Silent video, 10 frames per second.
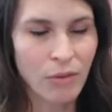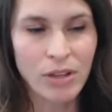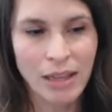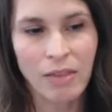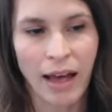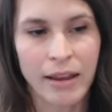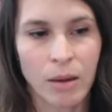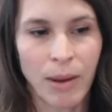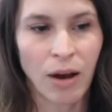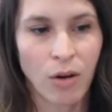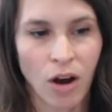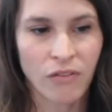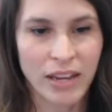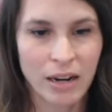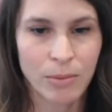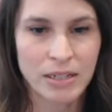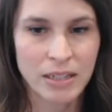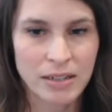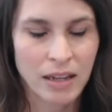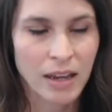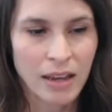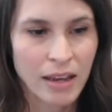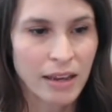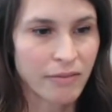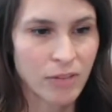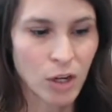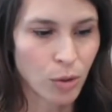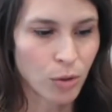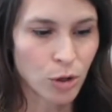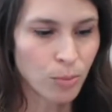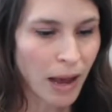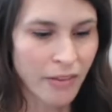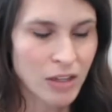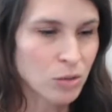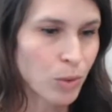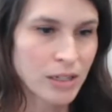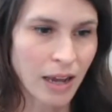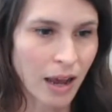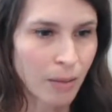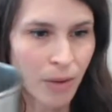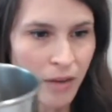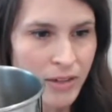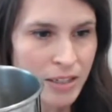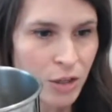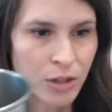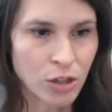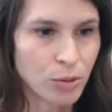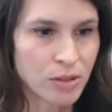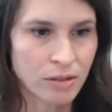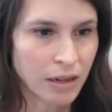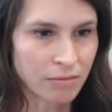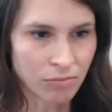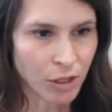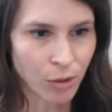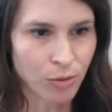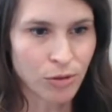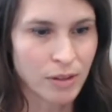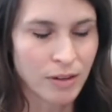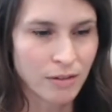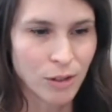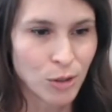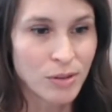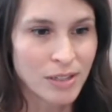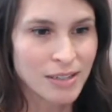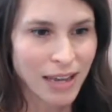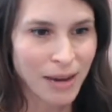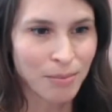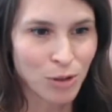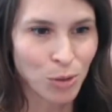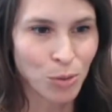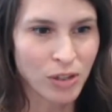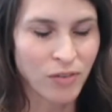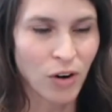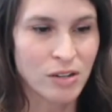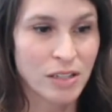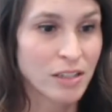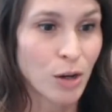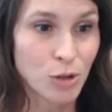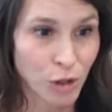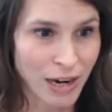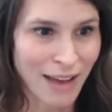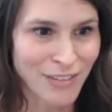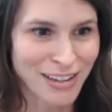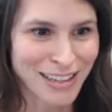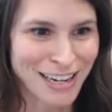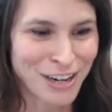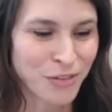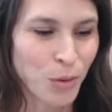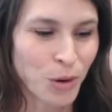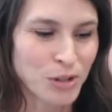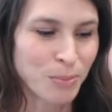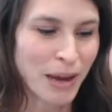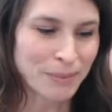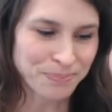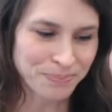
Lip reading: I really like about coffee enemas is, you buy this one time, obviously you can use the same tool as far as this goes. You're going to have to clean it, of course, but